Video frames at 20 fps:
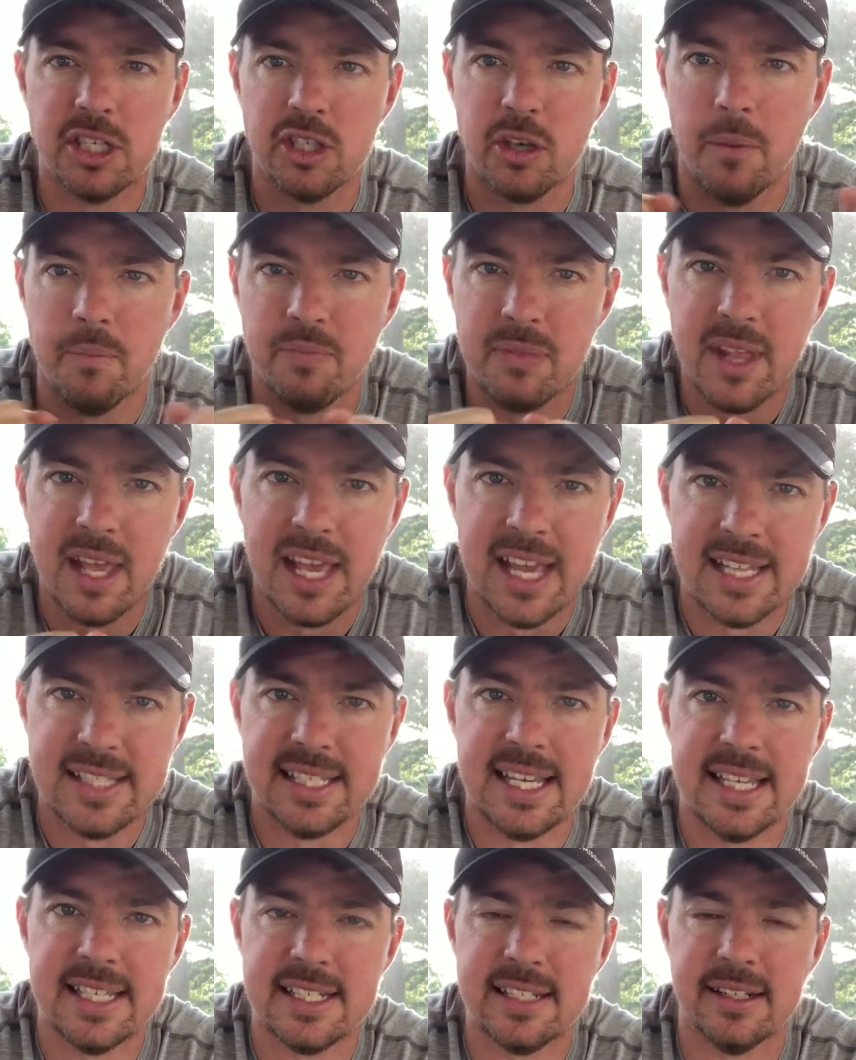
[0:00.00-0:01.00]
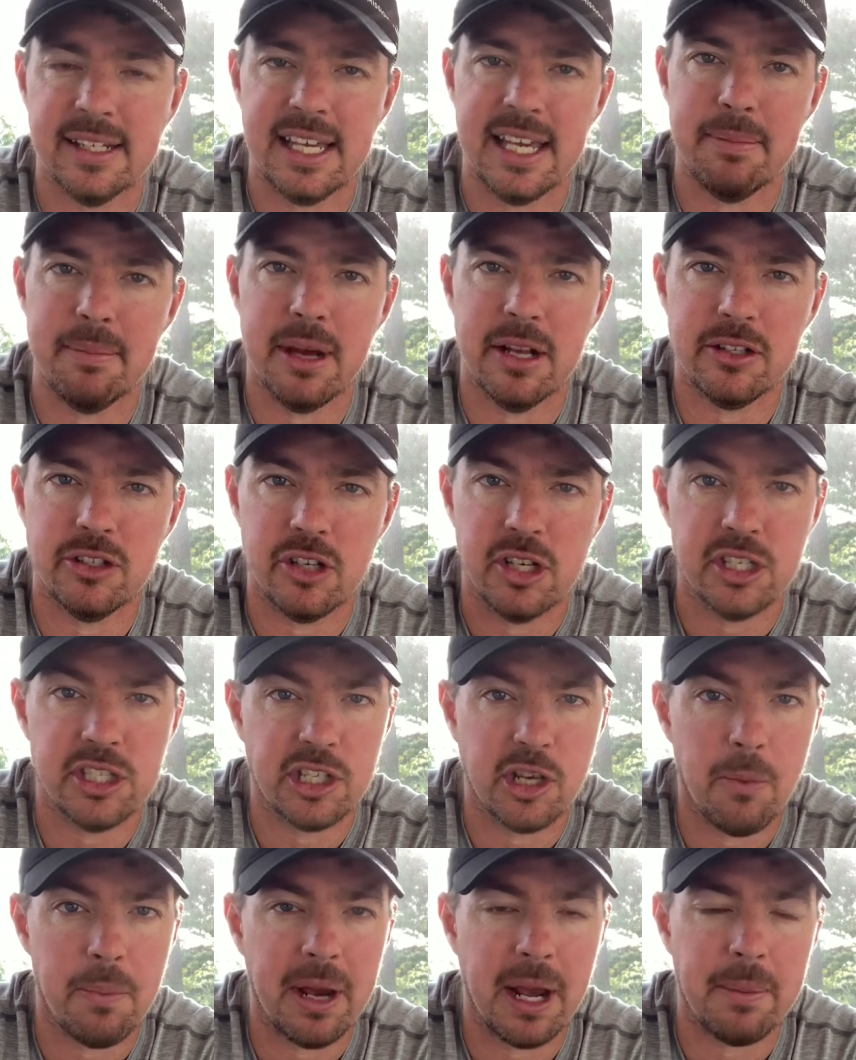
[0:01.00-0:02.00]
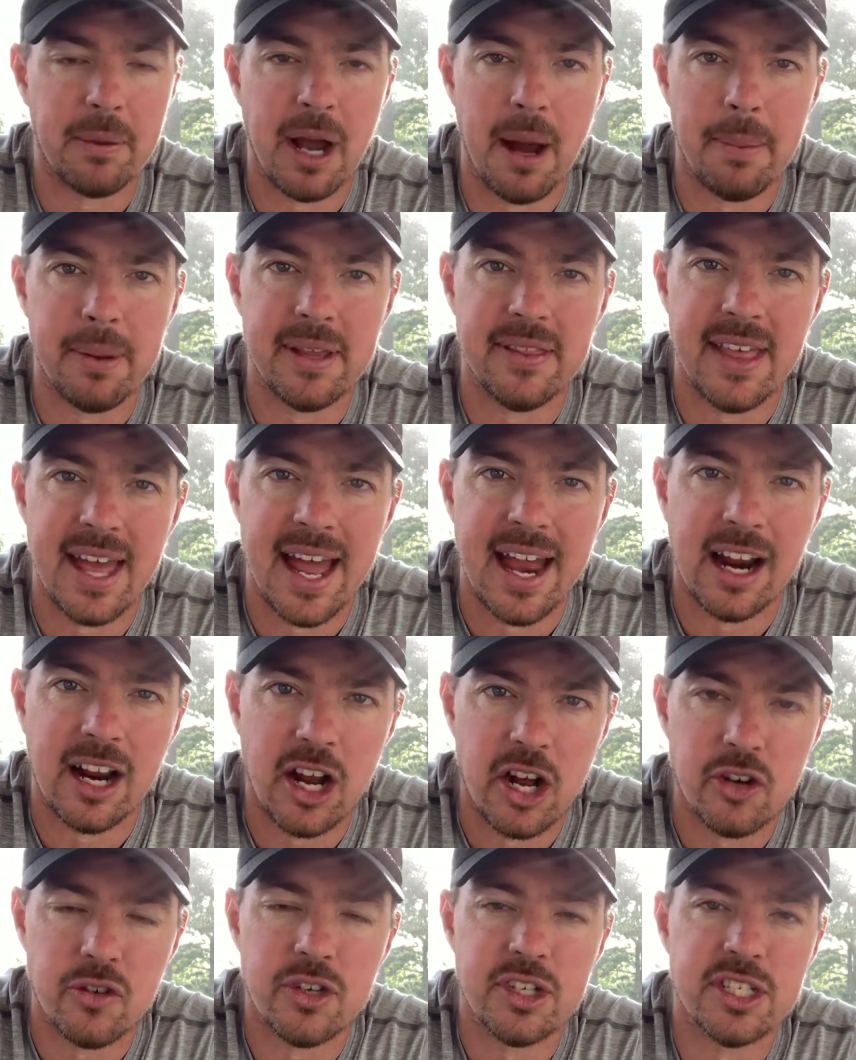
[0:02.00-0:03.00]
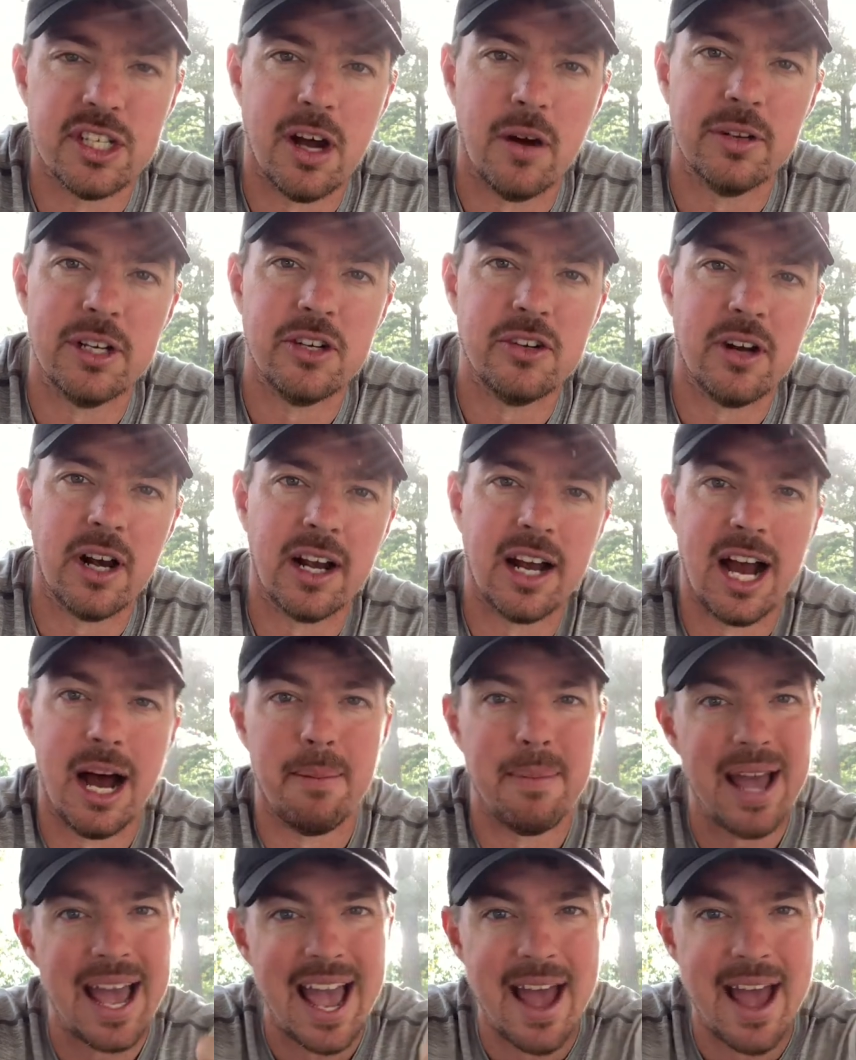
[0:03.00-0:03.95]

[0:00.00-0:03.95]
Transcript: So it's instantly emailed to you. So go pick up a copy of that, countrysongteacher.com.